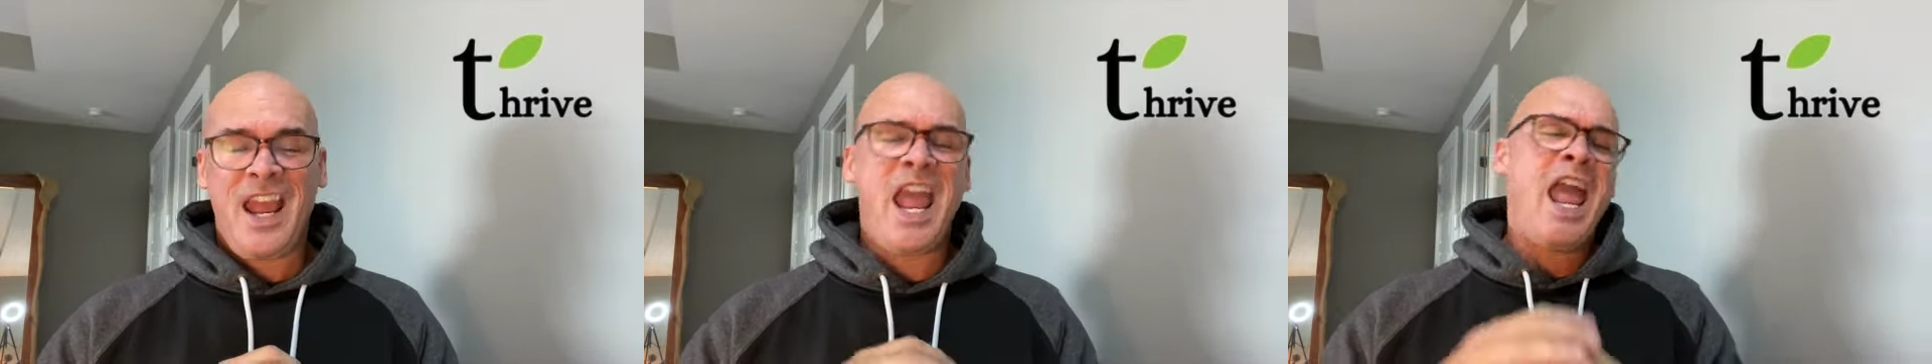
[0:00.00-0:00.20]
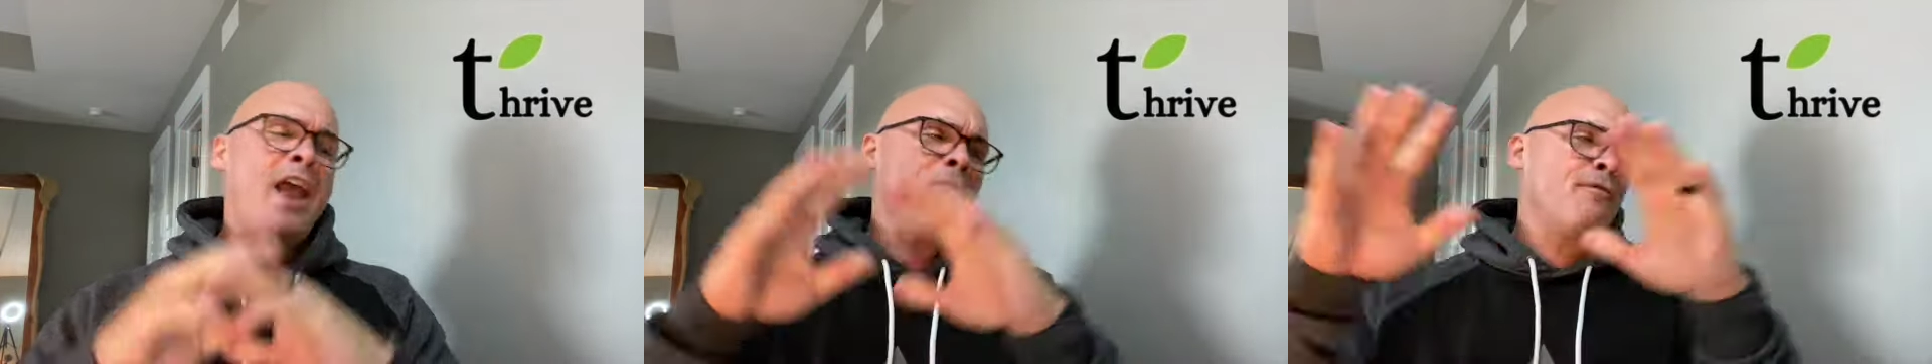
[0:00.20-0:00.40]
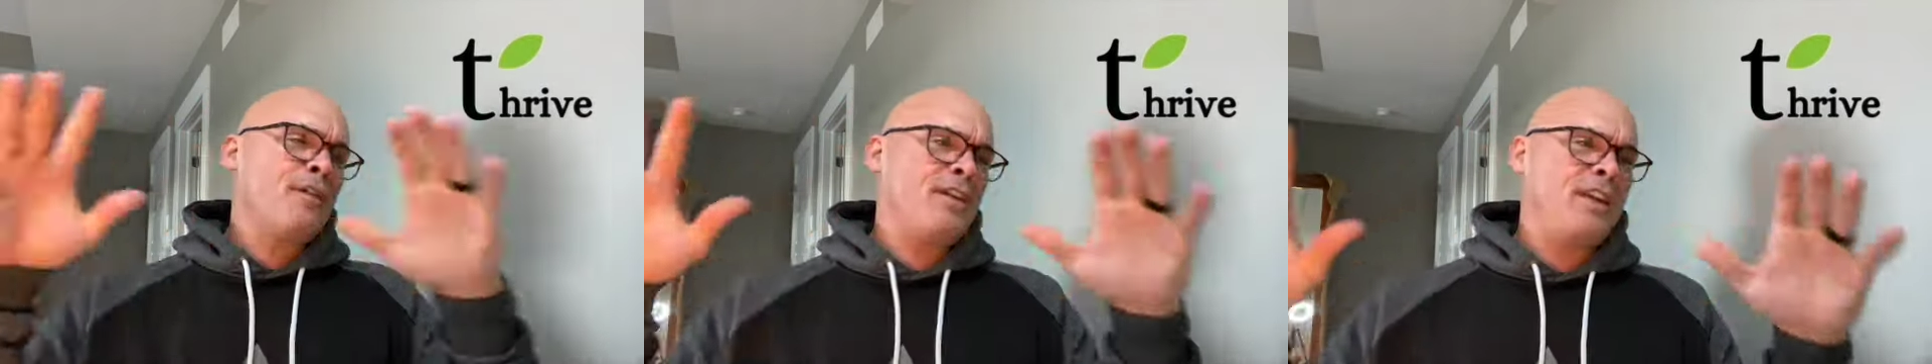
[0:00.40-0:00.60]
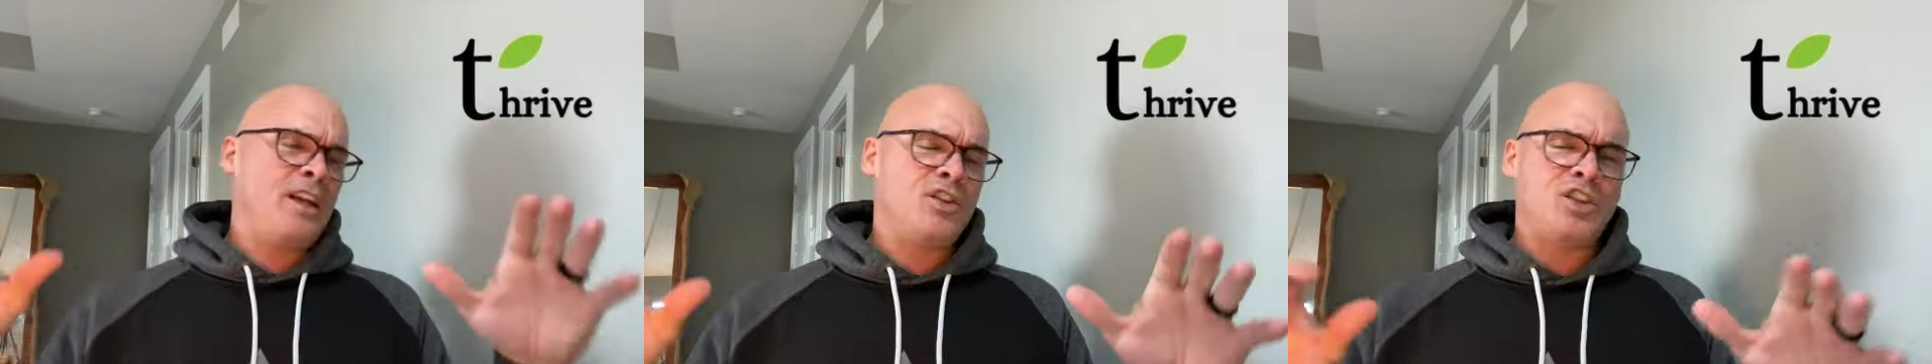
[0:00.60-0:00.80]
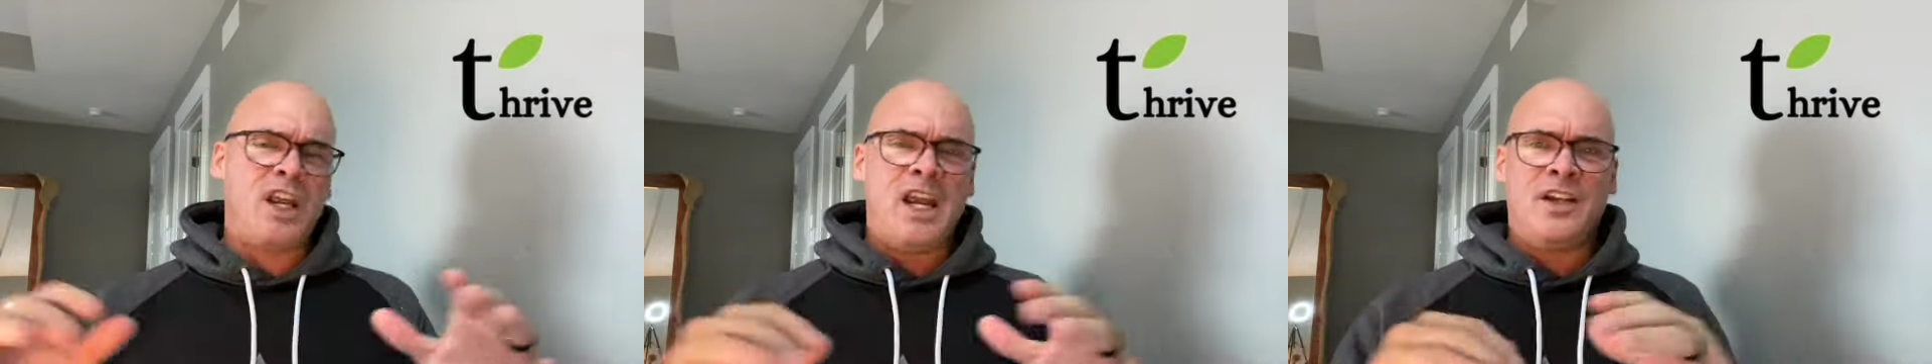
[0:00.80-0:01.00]

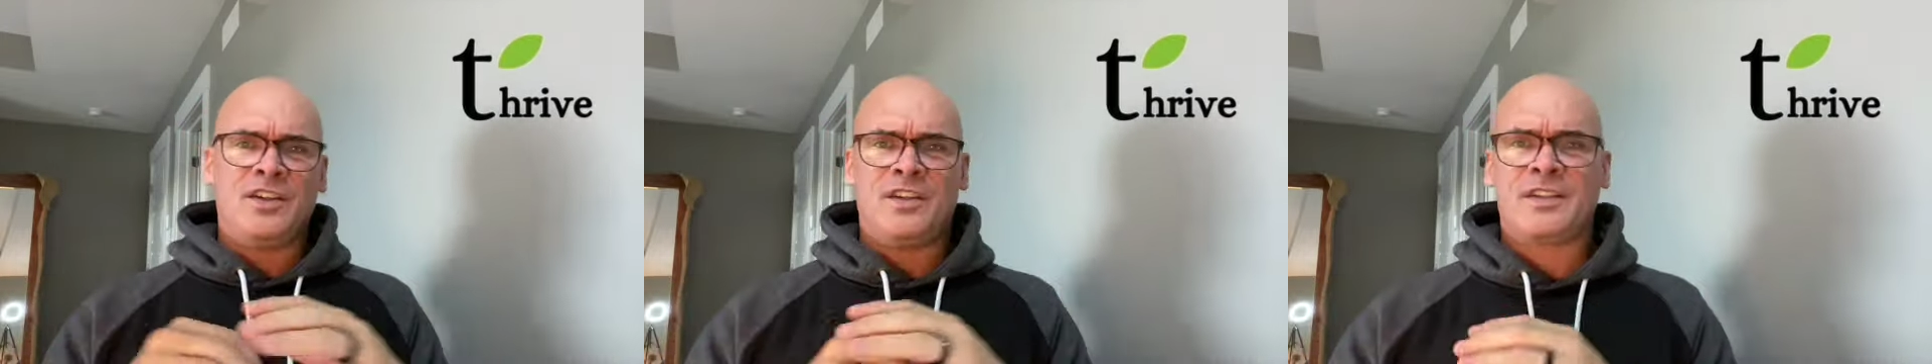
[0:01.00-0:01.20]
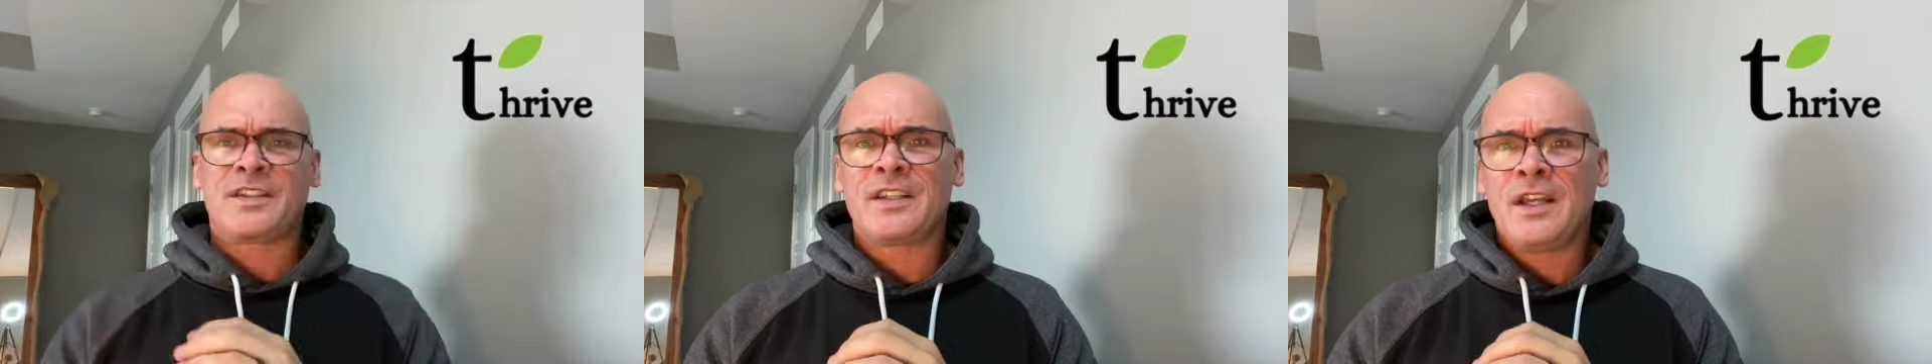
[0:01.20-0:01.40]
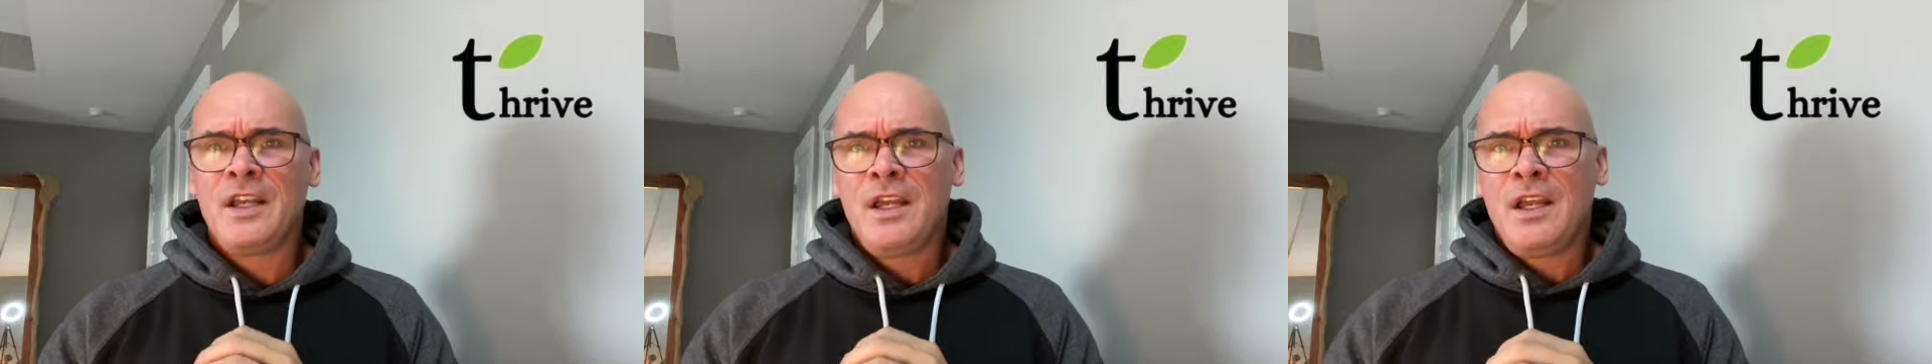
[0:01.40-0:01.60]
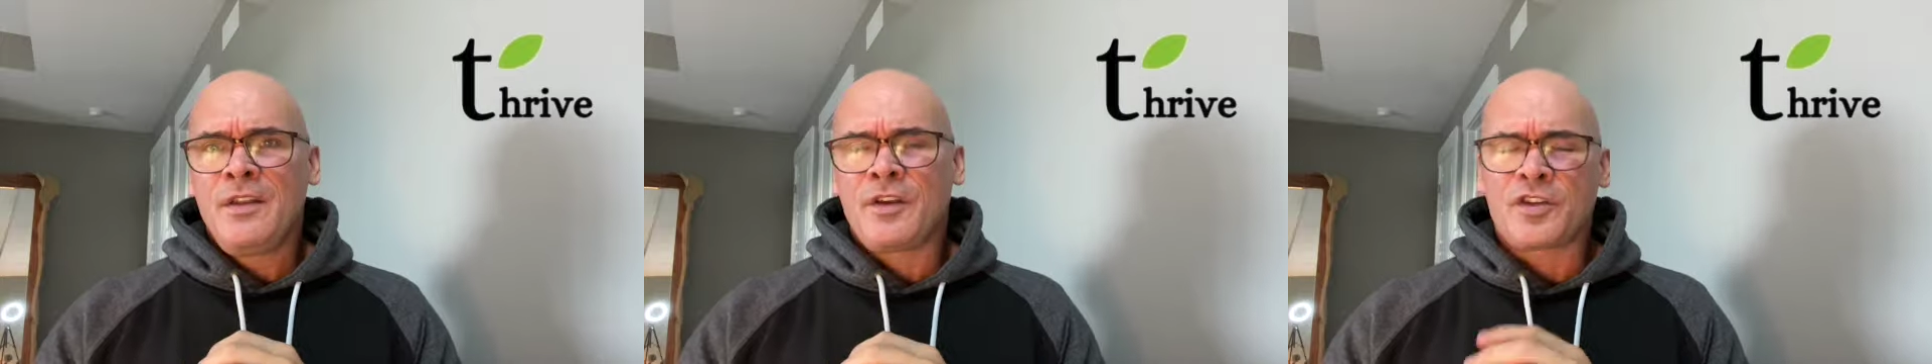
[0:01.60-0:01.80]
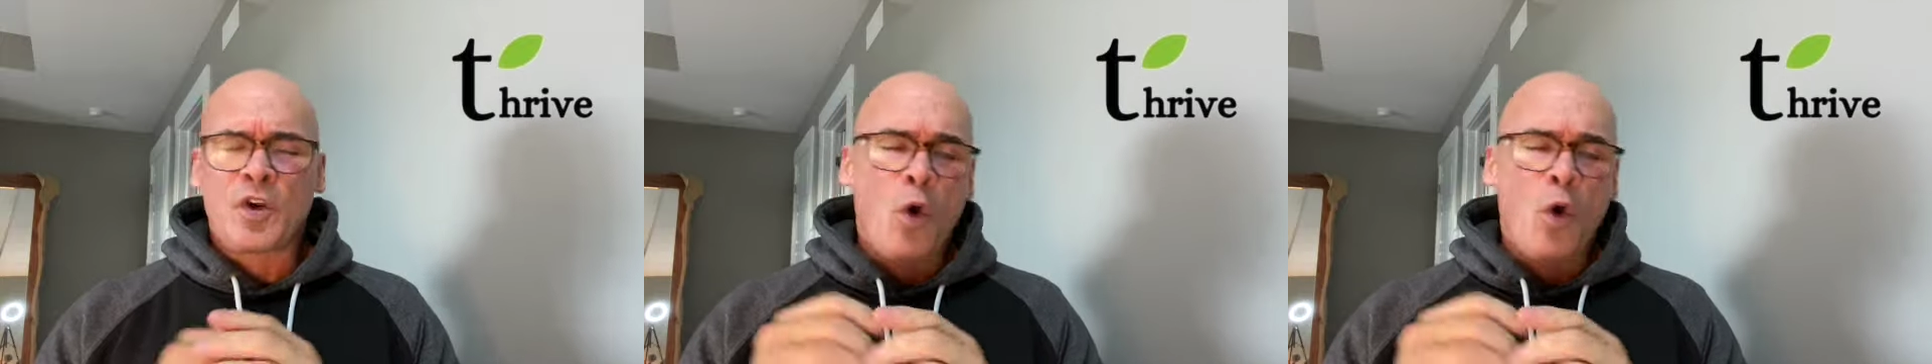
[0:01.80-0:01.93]
Everything changes. There's